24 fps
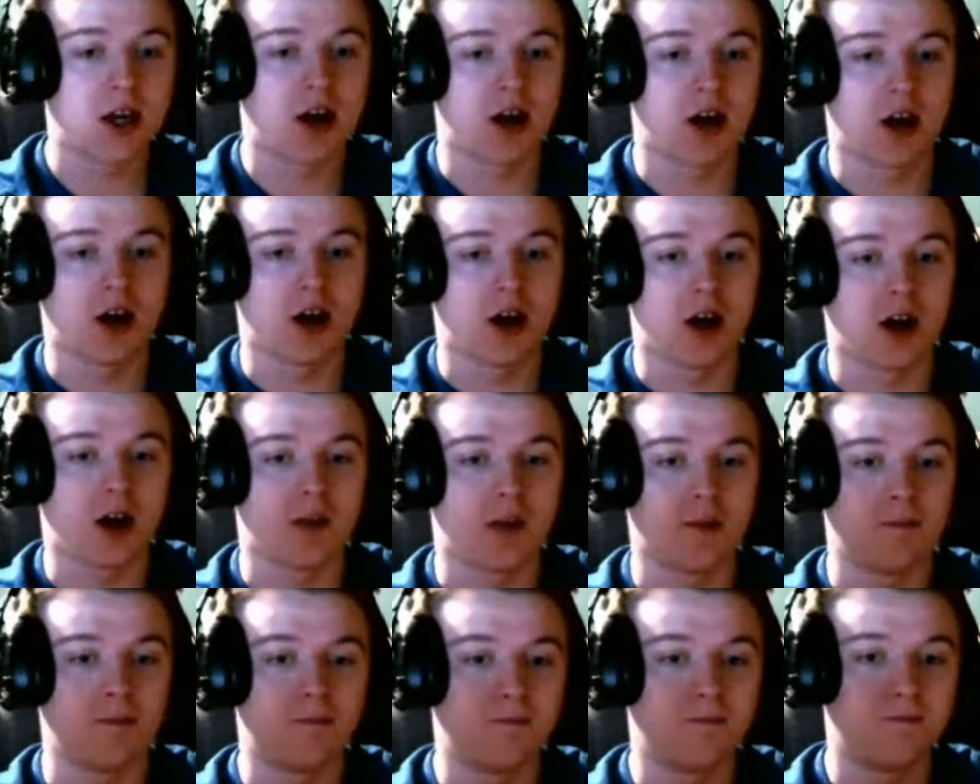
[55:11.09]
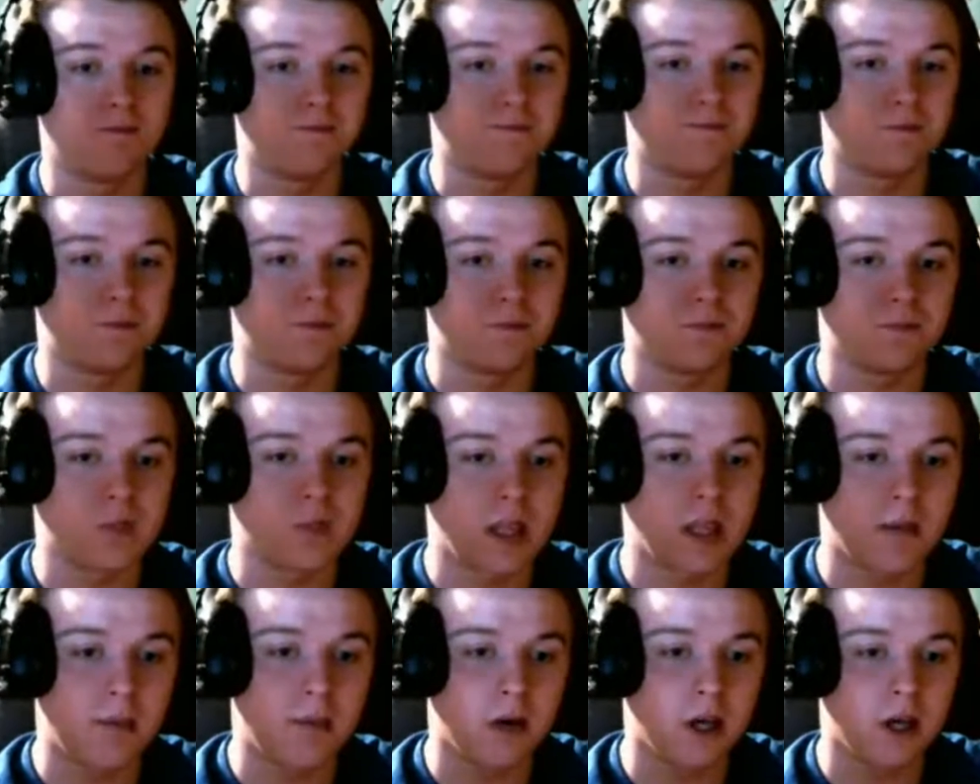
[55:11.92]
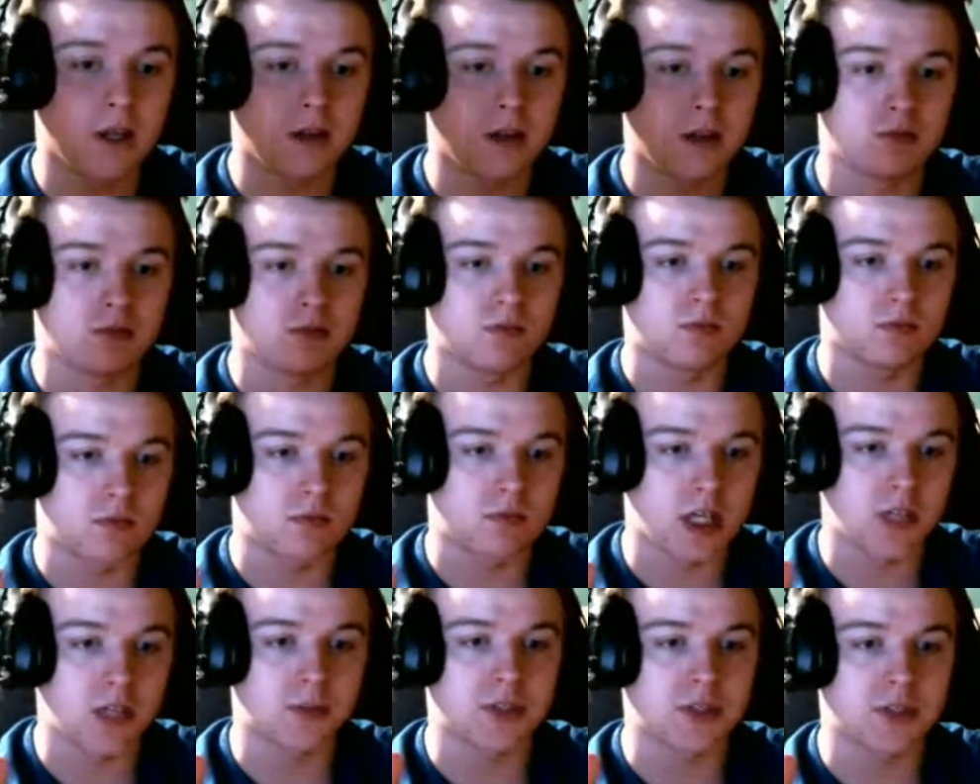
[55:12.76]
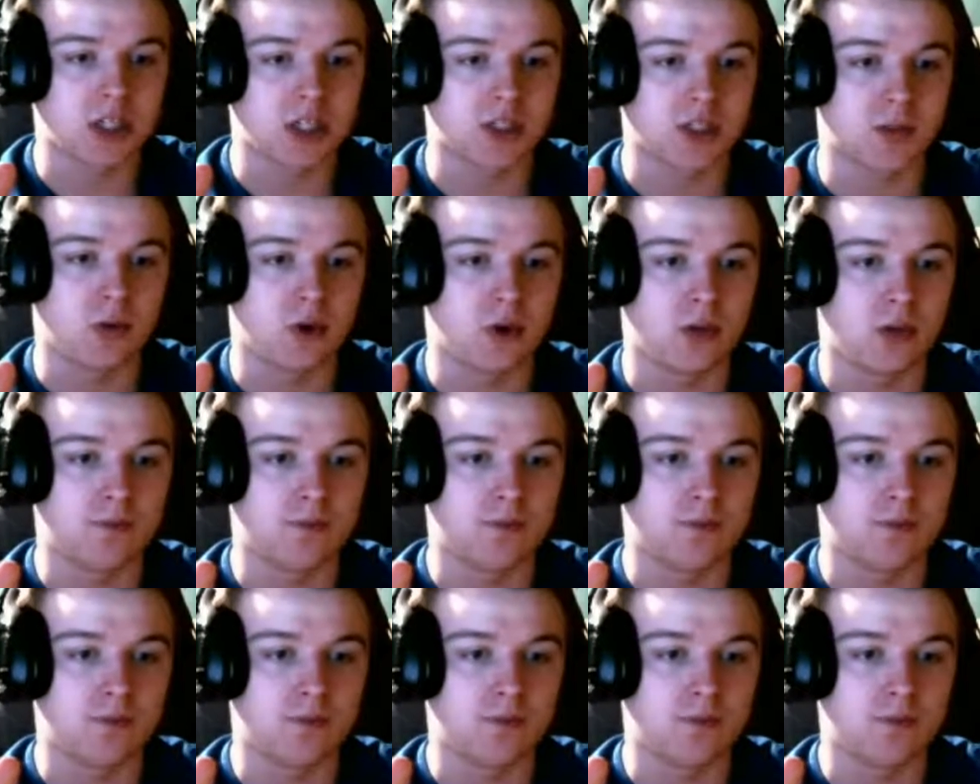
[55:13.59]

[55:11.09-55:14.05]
But that's besides the point.